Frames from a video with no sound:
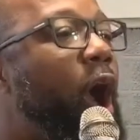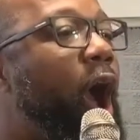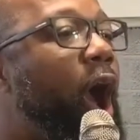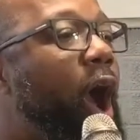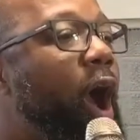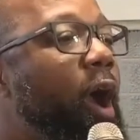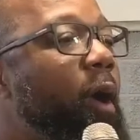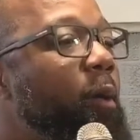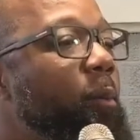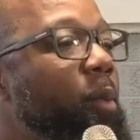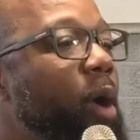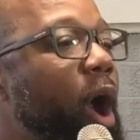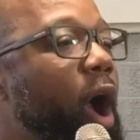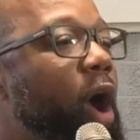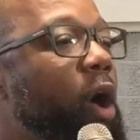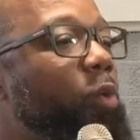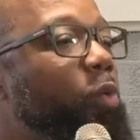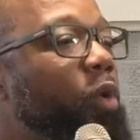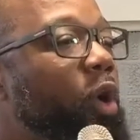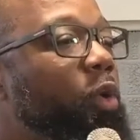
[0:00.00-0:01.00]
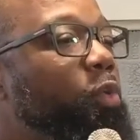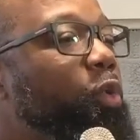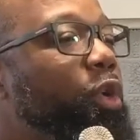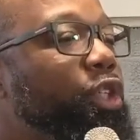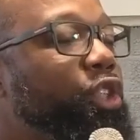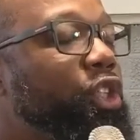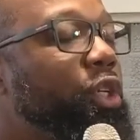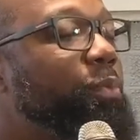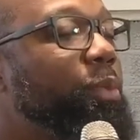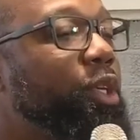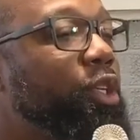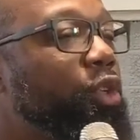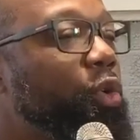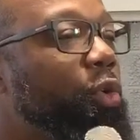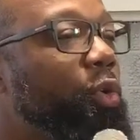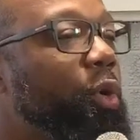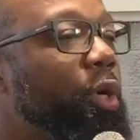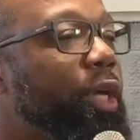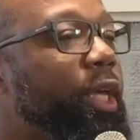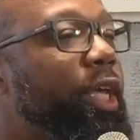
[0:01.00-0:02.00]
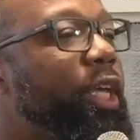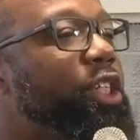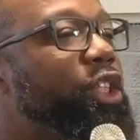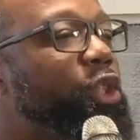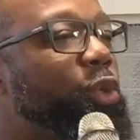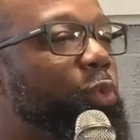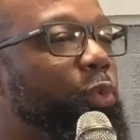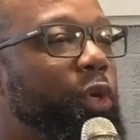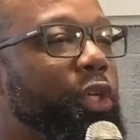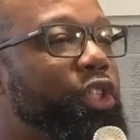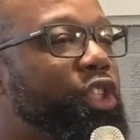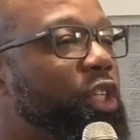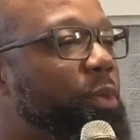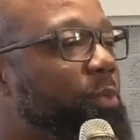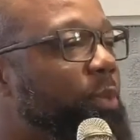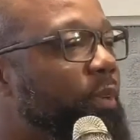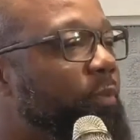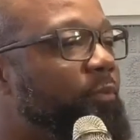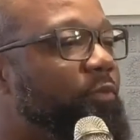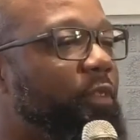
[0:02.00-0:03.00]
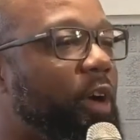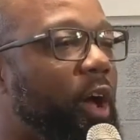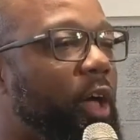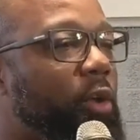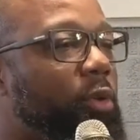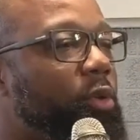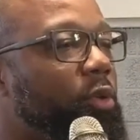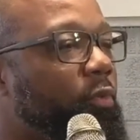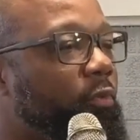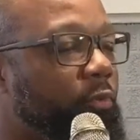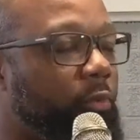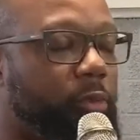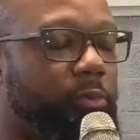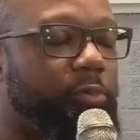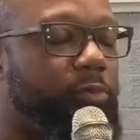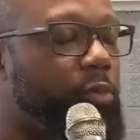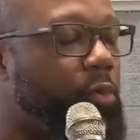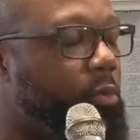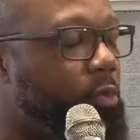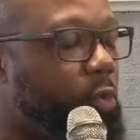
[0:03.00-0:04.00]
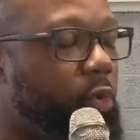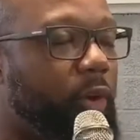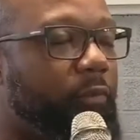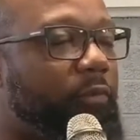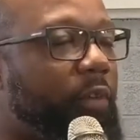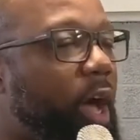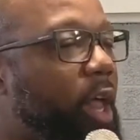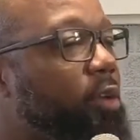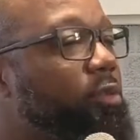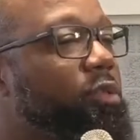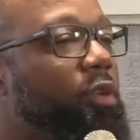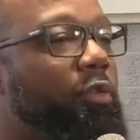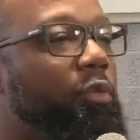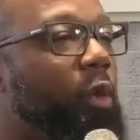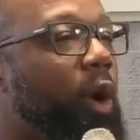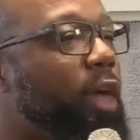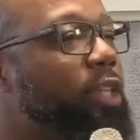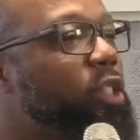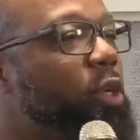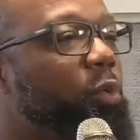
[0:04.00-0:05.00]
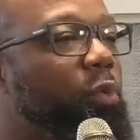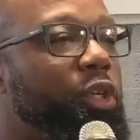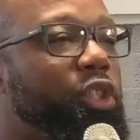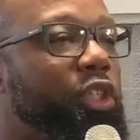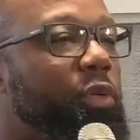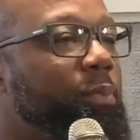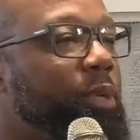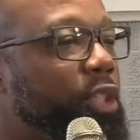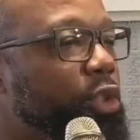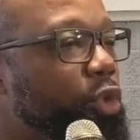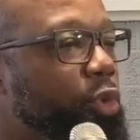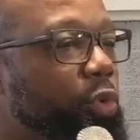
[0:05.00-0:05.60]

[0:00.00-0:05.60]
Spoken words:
Our what we should be doing is we're followers of Christ, and we should be